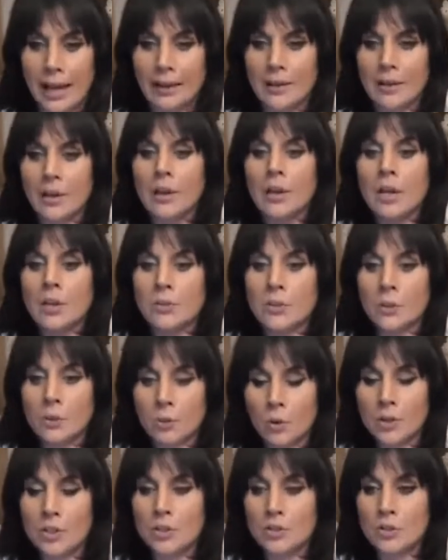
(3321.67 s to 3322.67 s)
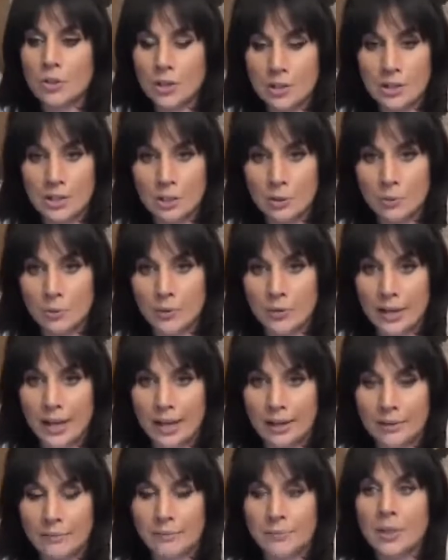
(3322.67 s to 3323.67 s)
that the Lord is going to deal with
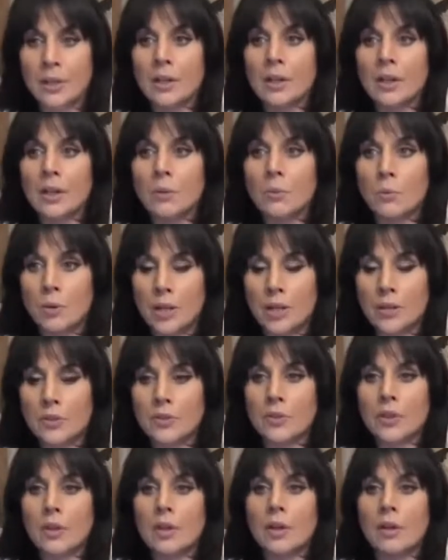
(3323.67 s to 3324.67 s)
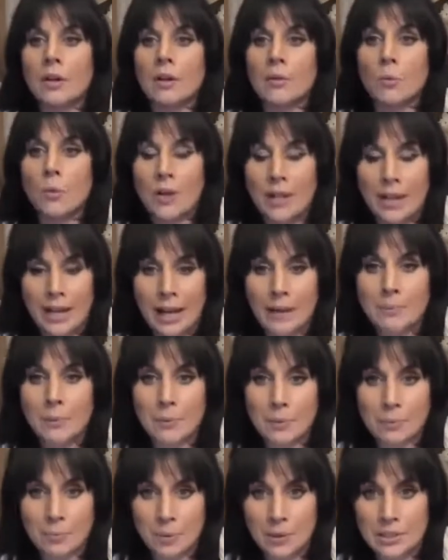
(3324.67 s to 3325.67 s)
that with what
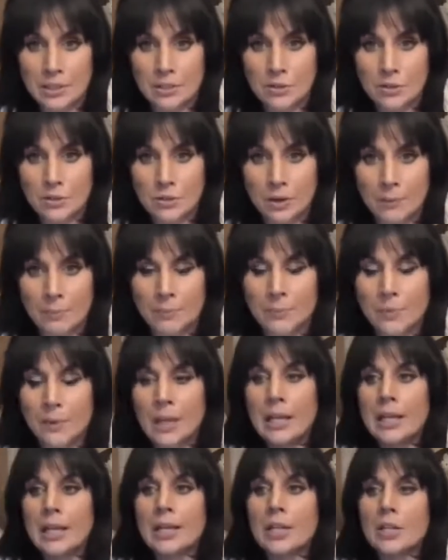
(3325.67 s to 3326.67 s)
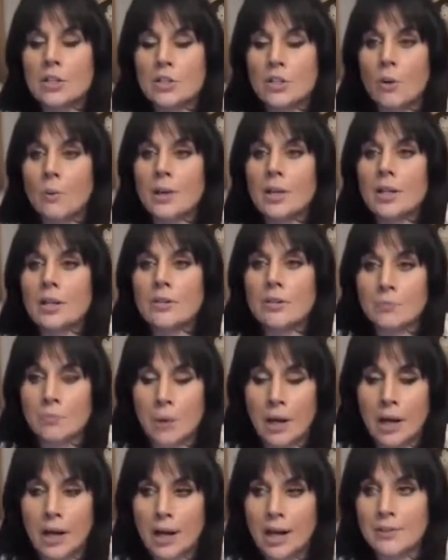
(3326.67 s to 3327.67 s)
happened with President Trump. He is going
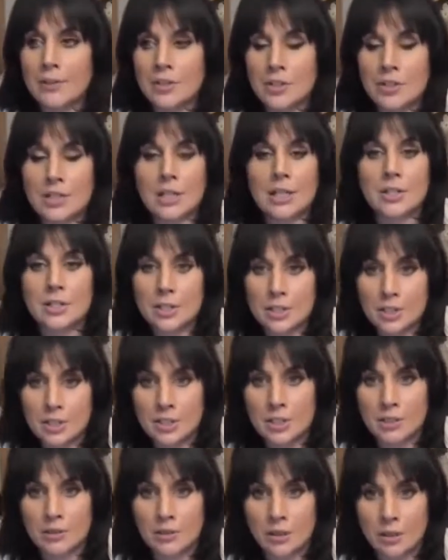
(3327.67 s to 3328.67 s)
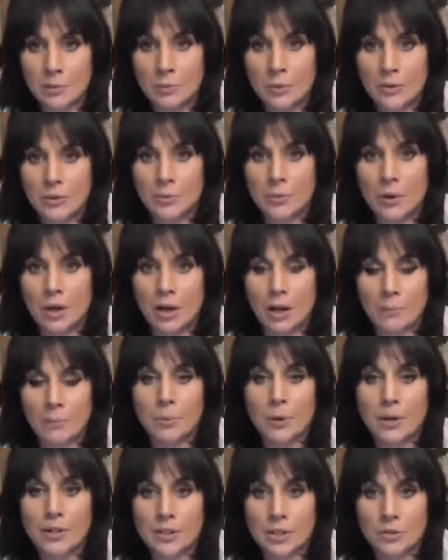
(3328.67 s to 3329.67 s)
behind the scenes, he's dealing with uh,
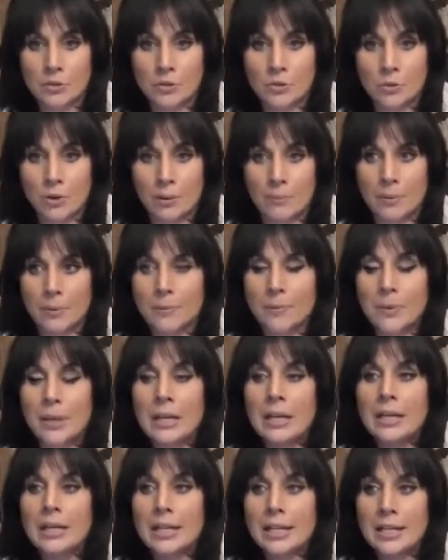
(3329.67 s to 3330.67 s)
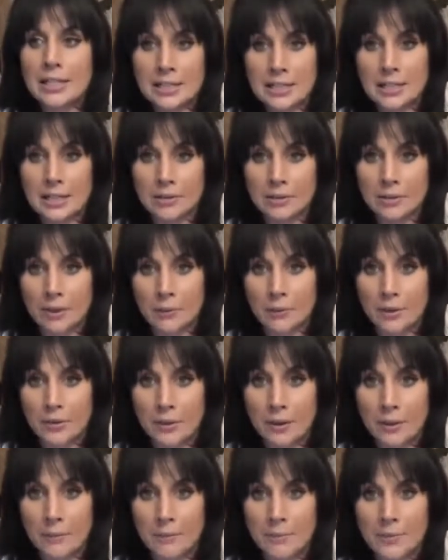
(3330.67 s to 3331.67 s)
President Trump, he's dealing
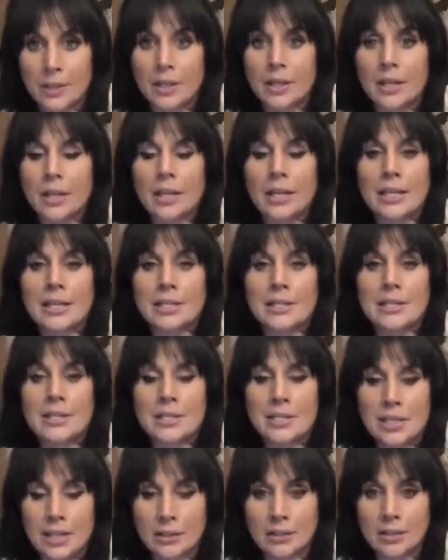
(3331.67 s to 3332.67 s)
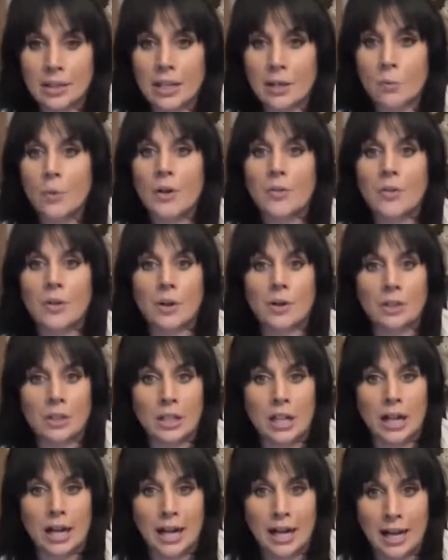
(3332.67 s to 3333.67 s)
with him. He is dealing with a
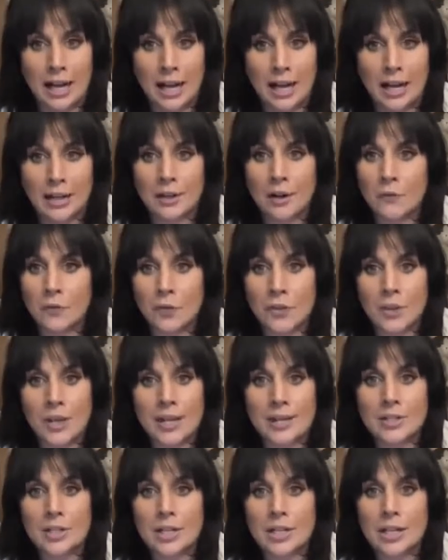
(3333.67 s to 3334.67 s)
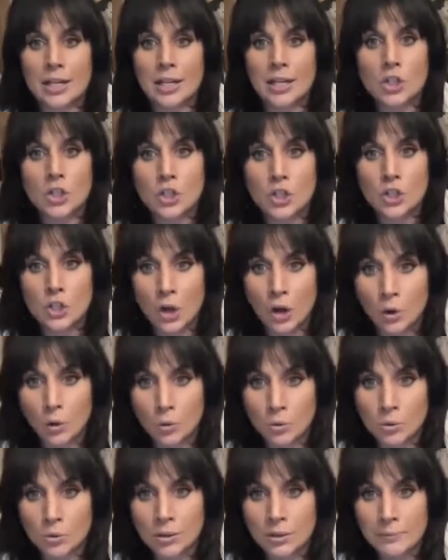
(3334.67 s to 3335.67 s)
lot of things in his
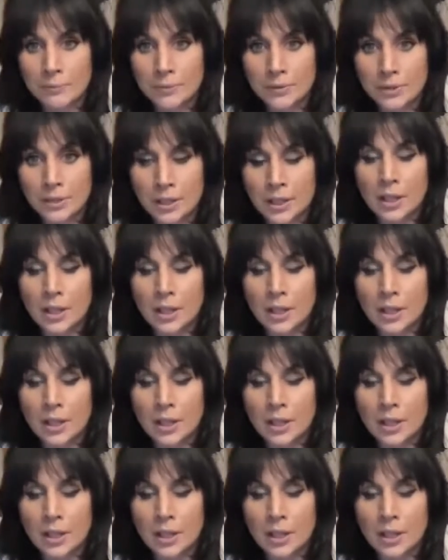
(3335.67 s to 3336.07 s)
soul